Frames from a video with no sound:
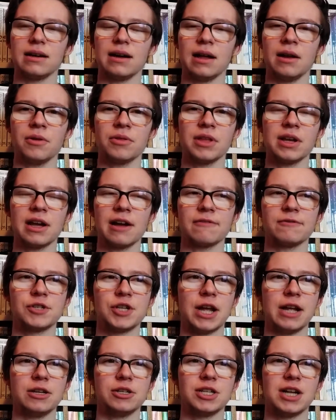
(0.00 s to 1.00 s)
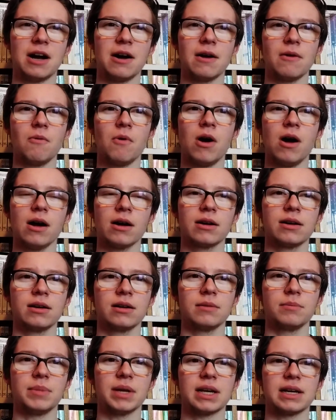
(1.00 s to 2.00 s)
I don't think I've changed how I walk
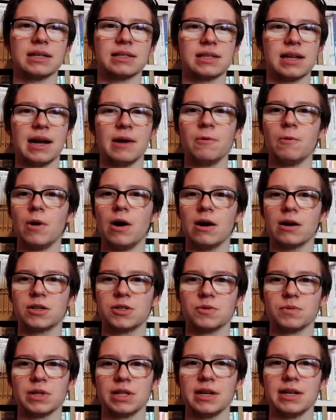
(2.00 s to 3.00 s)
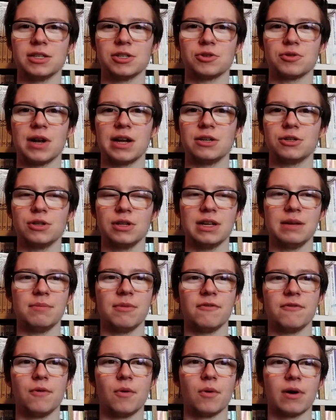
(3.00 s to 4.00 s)
because I walked really strangely
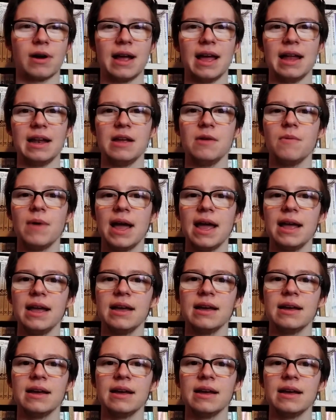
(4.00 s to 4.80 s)
before anyway.